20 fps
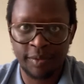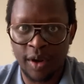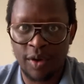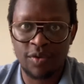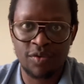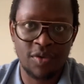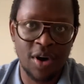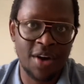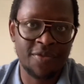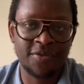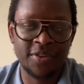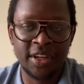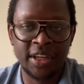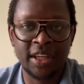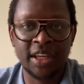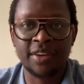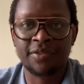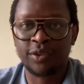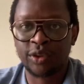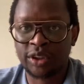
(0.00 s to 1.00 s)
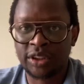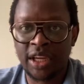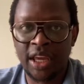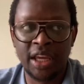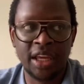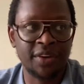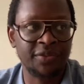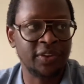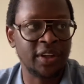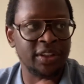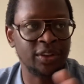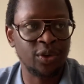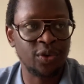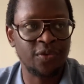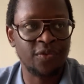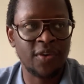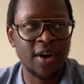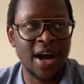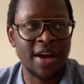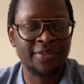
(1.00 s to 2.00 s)
roughly, give or take, if they do
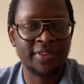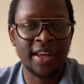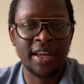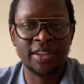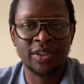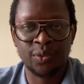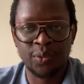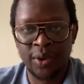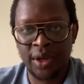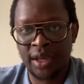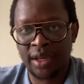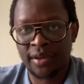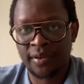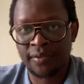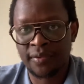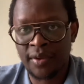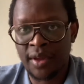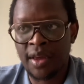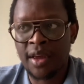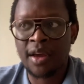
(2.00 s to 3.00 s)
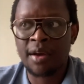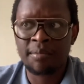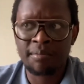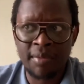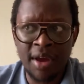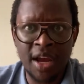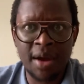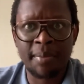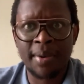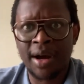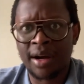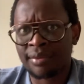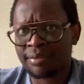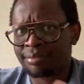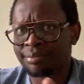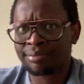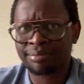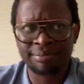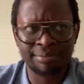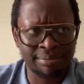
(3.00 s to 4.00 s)
five days a week. Make about
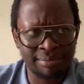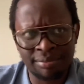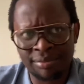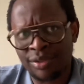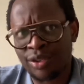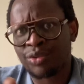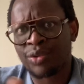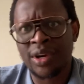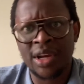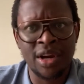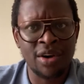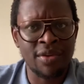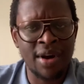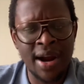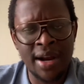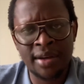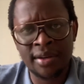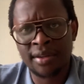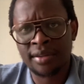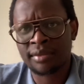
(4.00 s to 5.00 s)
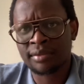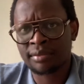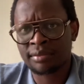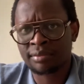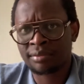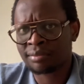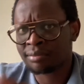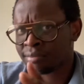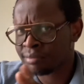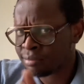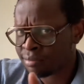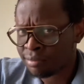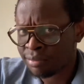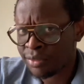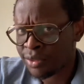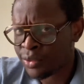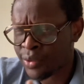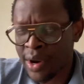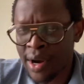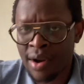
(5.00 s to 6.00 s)
three grand,
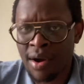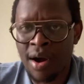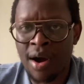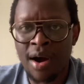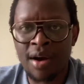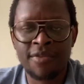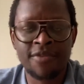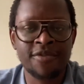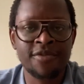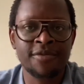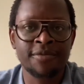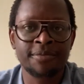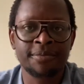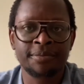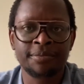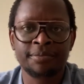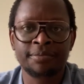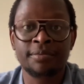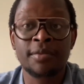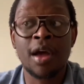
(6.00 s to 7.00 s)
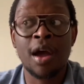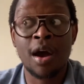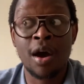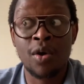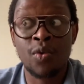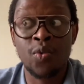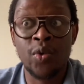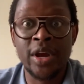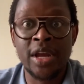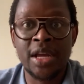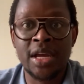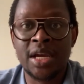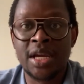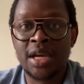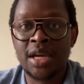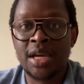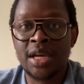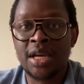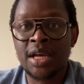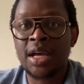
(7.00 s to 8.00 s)
three and a half a week
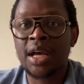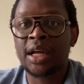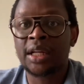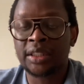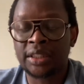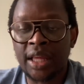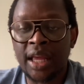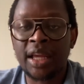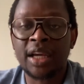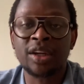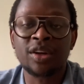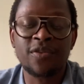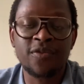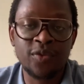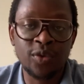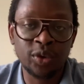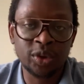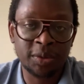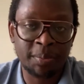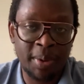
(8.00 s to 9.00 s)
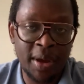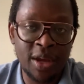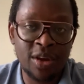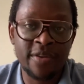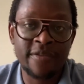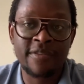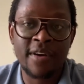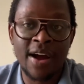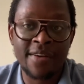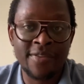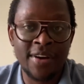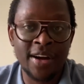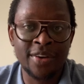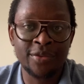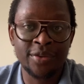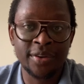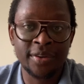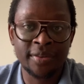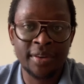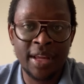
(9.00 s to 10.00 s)
they can afford to pay you
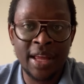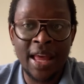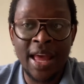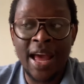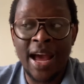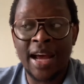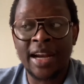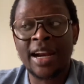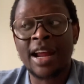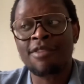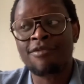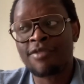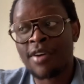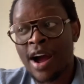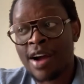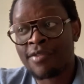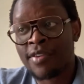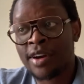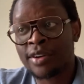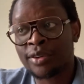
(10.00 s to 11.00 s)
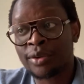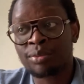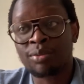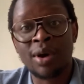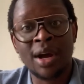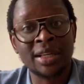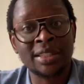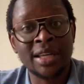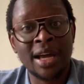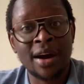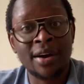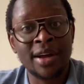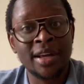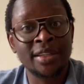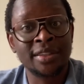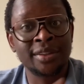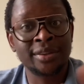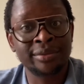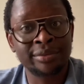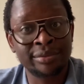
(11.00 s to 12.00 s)
500 and that 500 works out
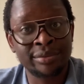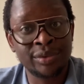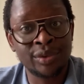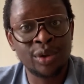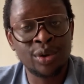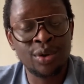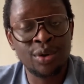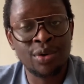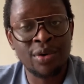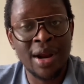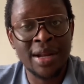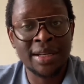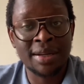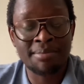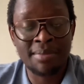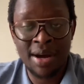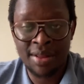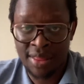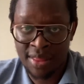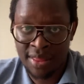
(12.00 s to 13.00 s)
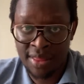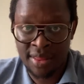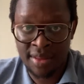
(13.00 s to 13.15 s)
as two grand a month.